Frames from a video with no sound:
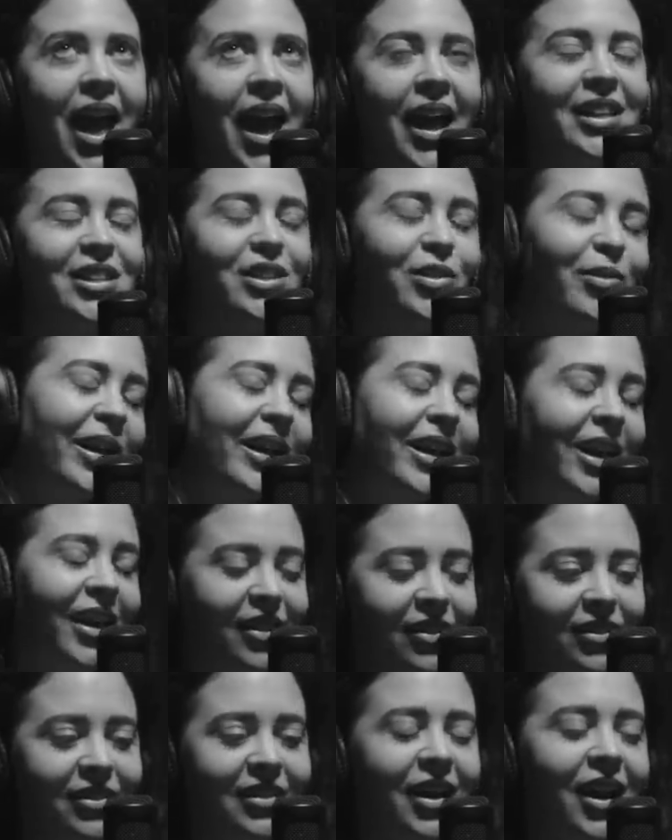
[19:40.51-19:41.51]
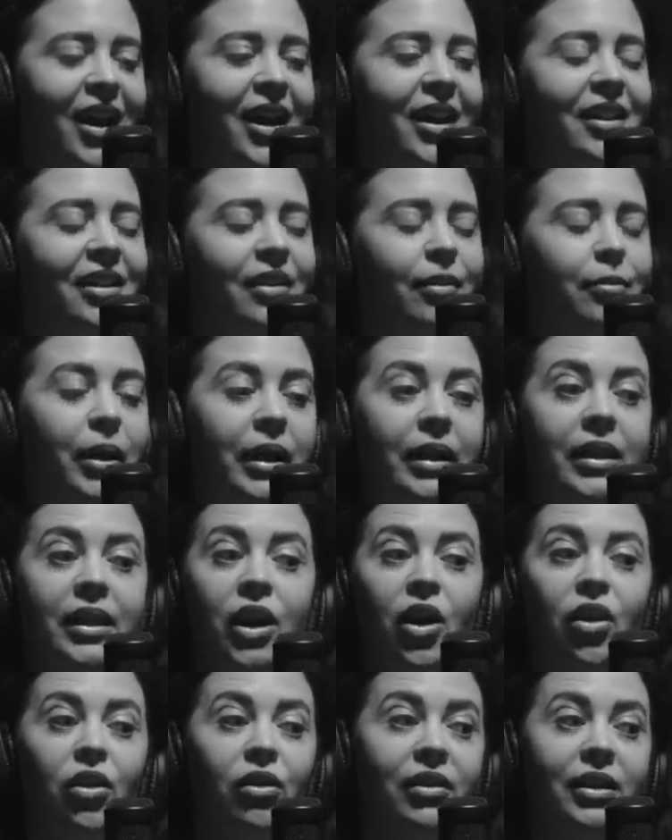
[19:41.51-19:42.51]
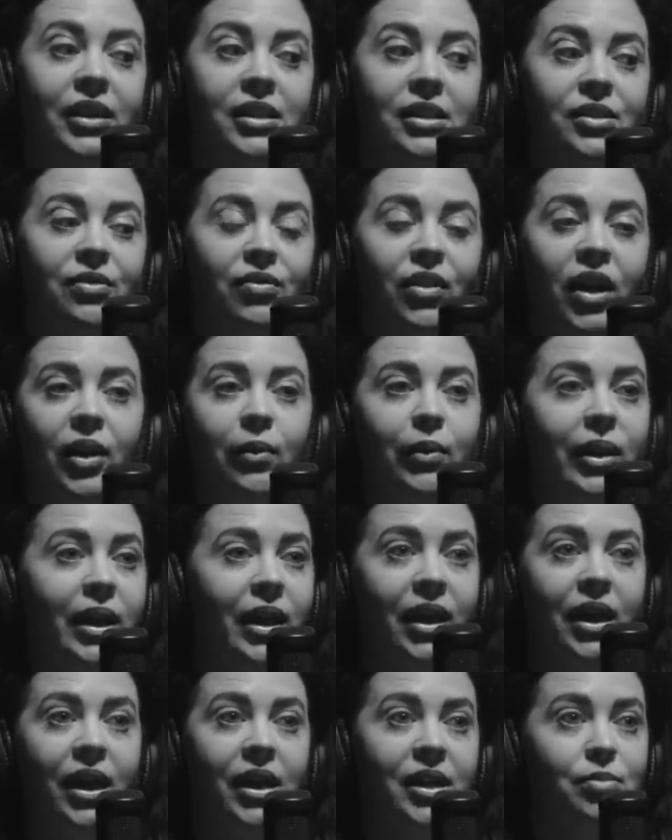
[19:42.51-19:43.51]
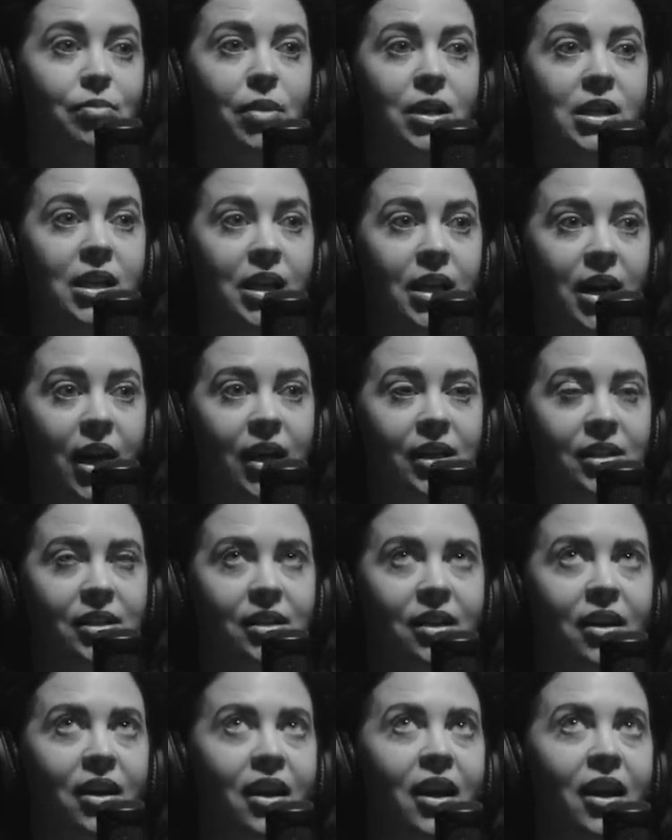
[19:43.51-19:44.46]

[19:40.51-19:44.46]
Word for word: And so I get online and I'm like, the earliest flight we can get is Monday night.